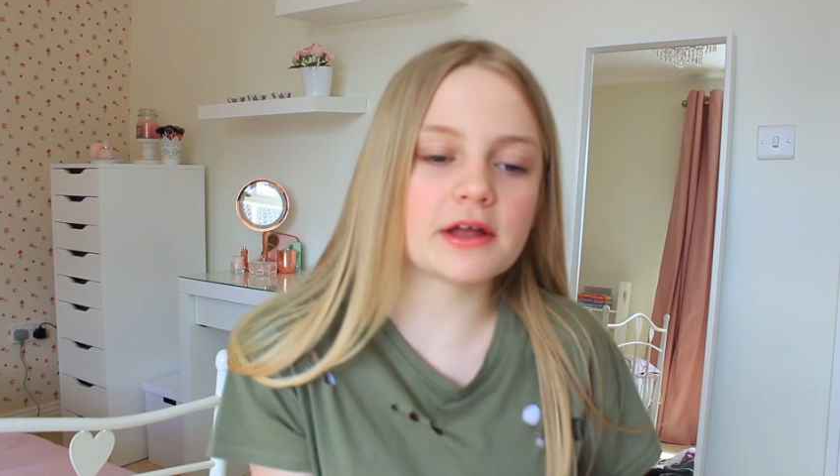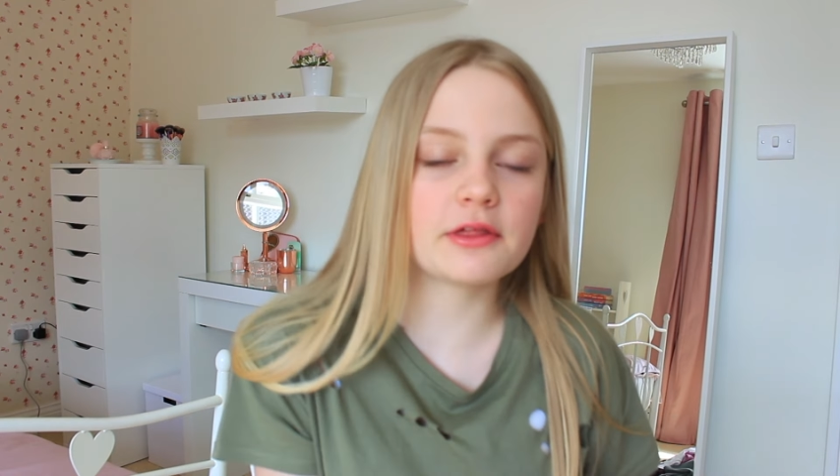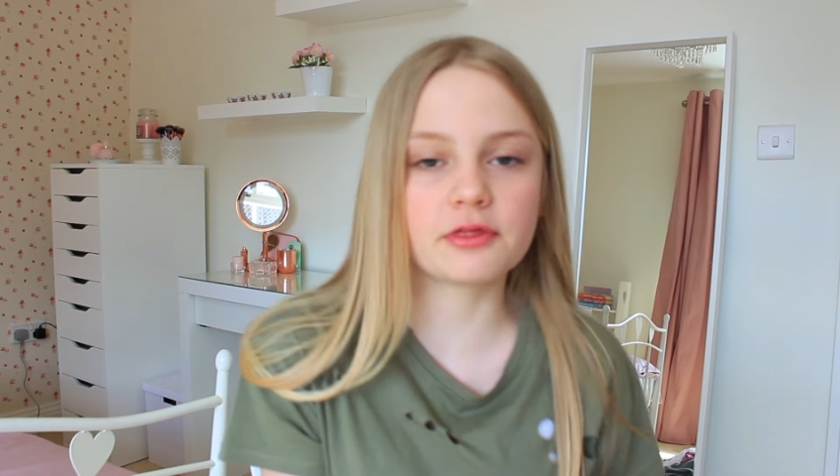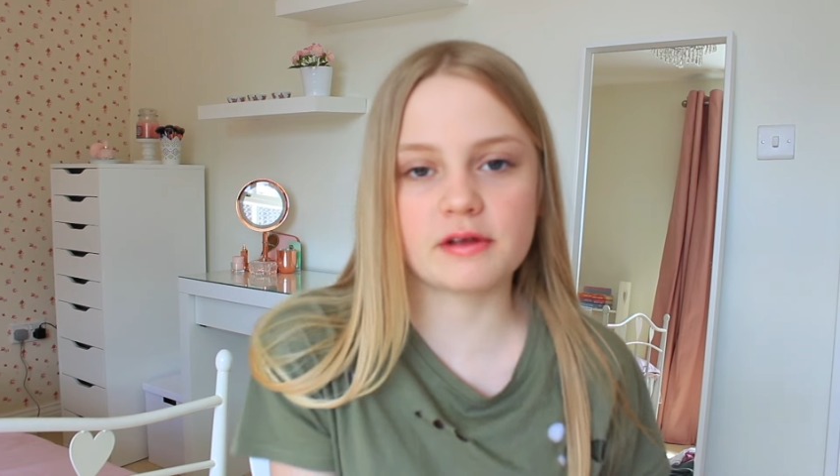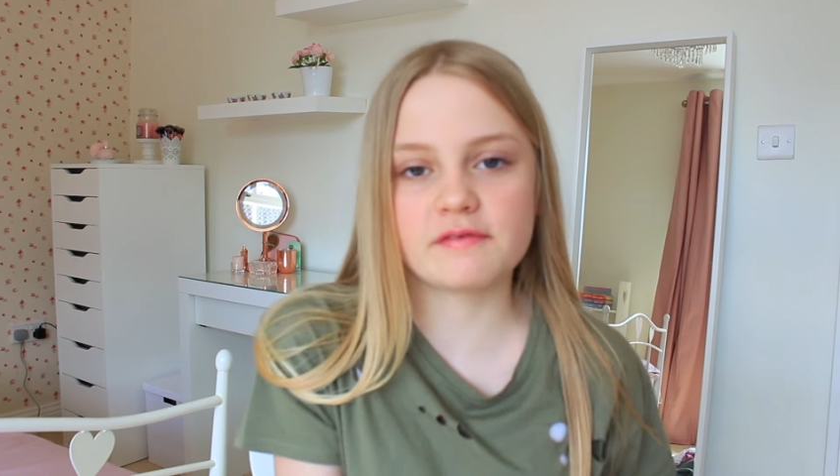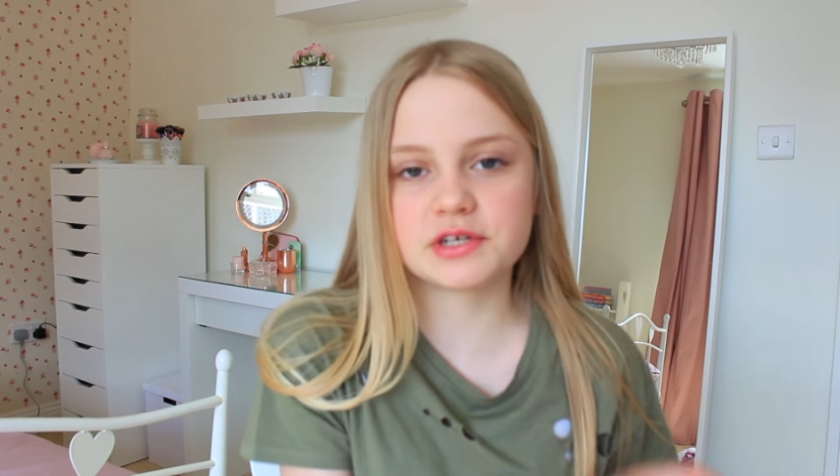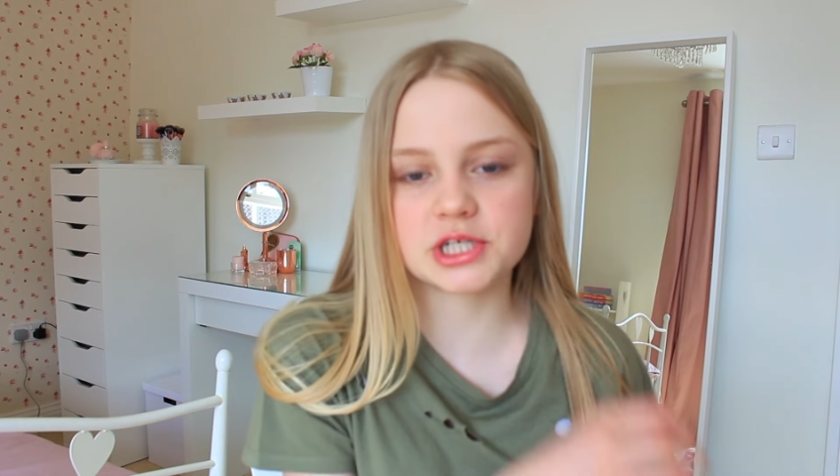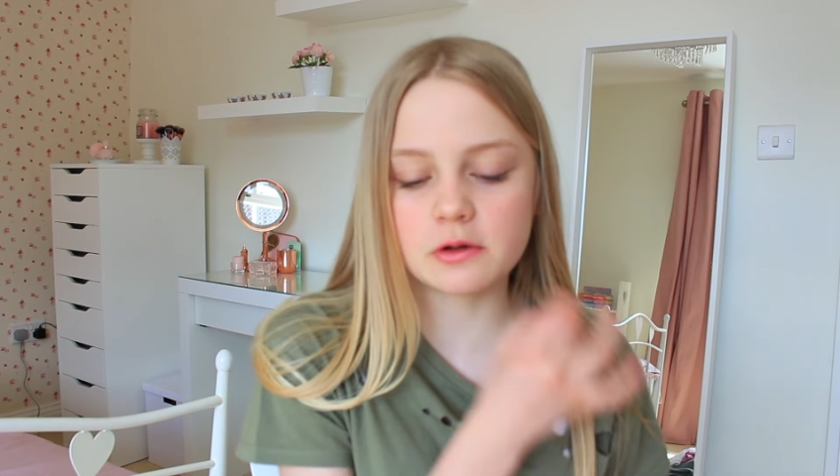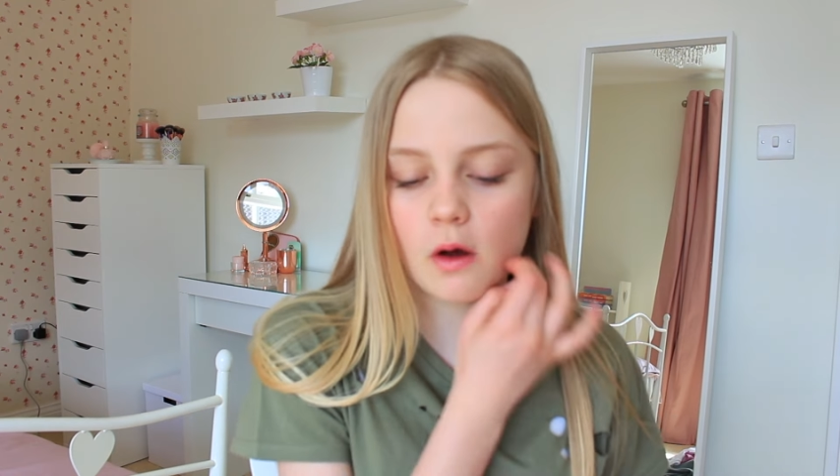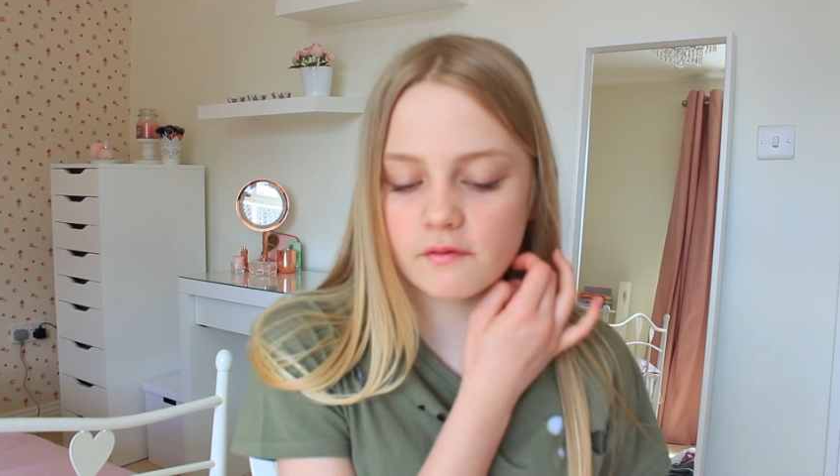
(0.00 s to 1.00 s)
had a 3 for
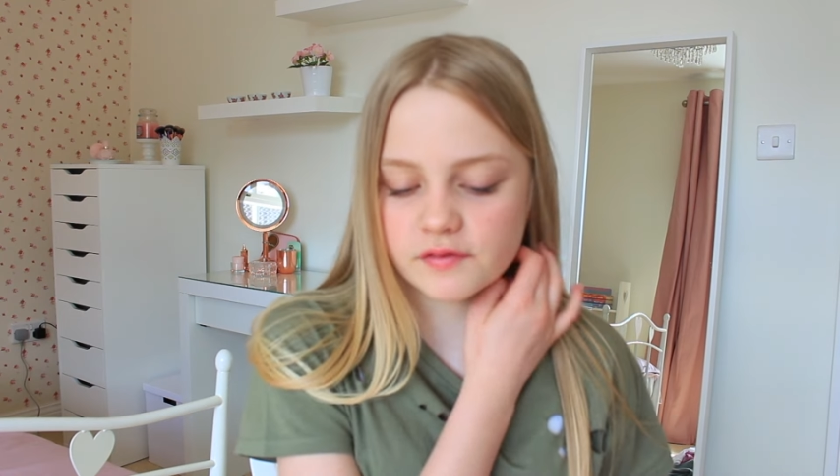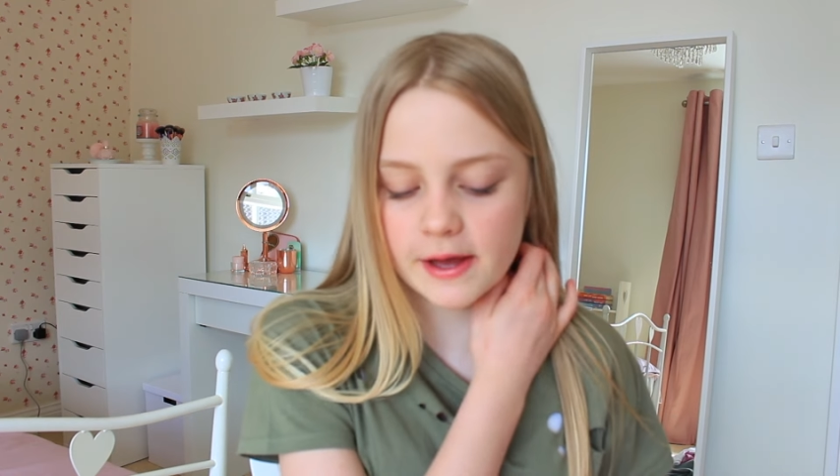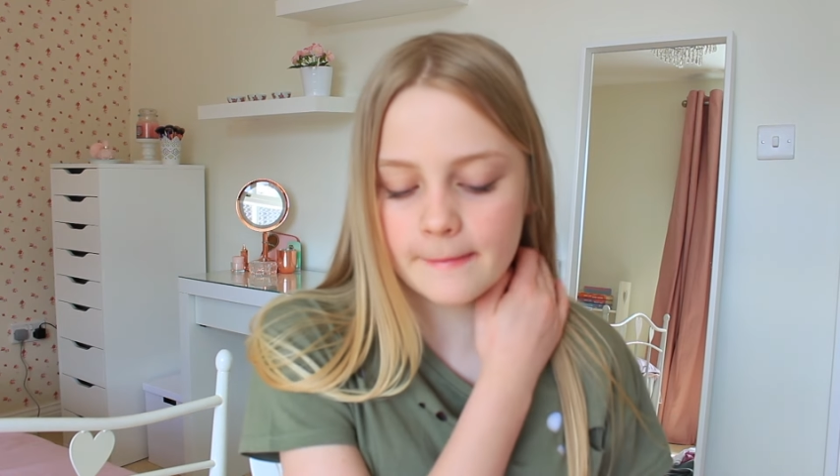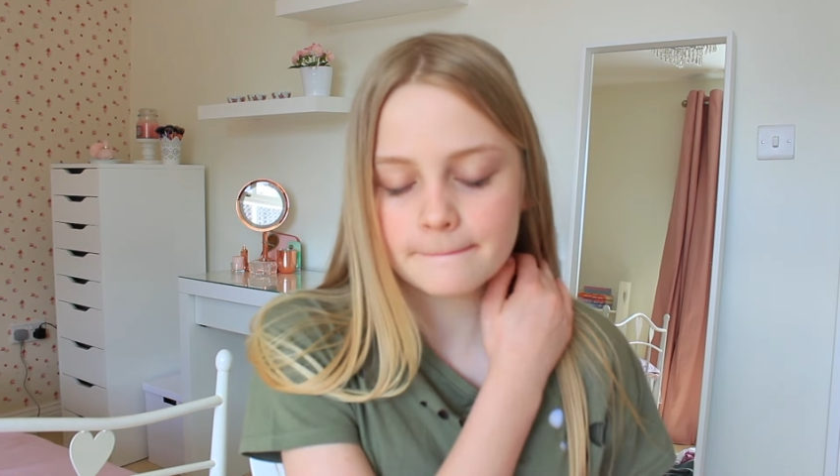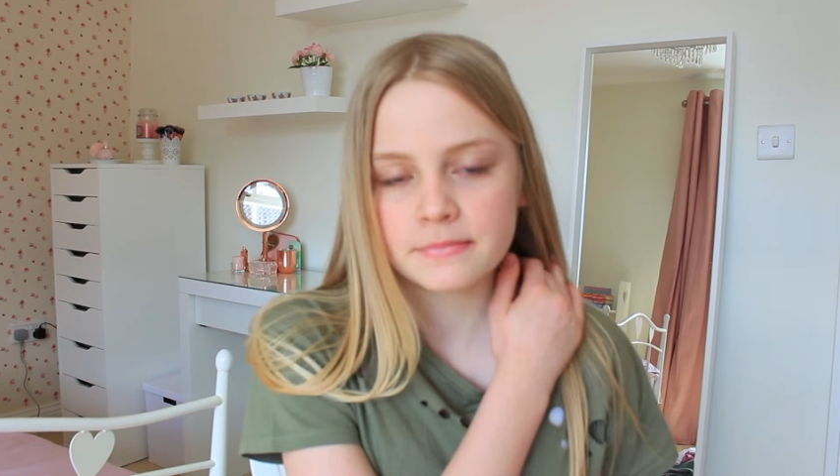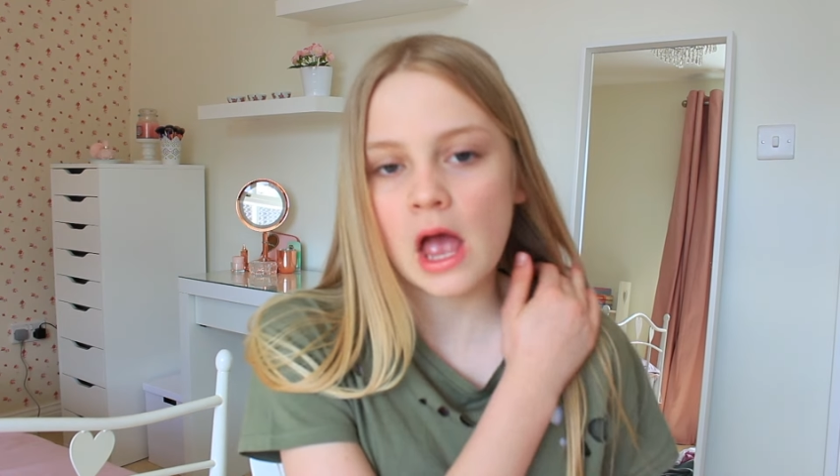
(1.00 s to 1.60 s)
2 offer,